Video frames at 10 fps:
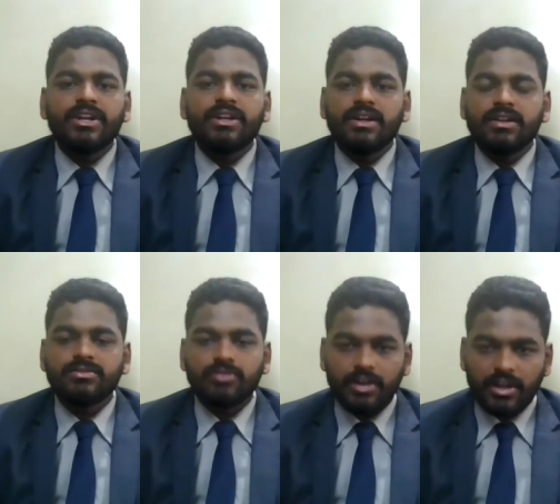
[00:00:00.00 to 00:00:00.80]

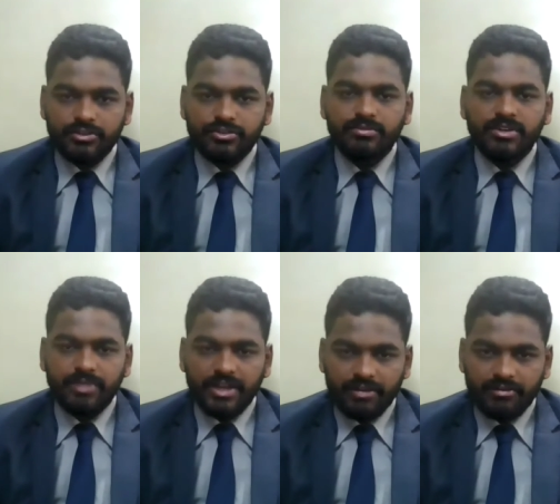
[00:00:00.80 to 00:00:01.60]
retailers on consumer
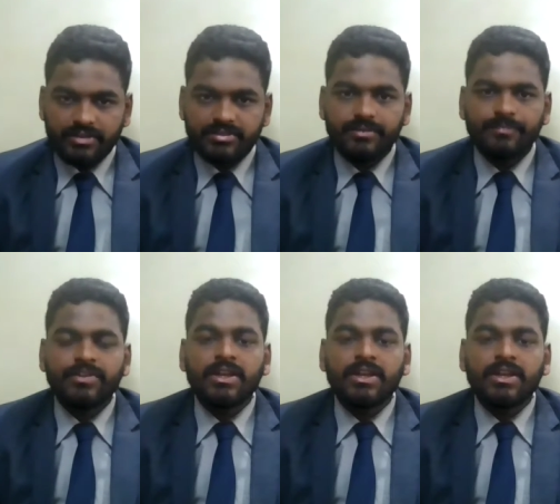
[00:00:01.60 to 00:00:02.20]
behaviors.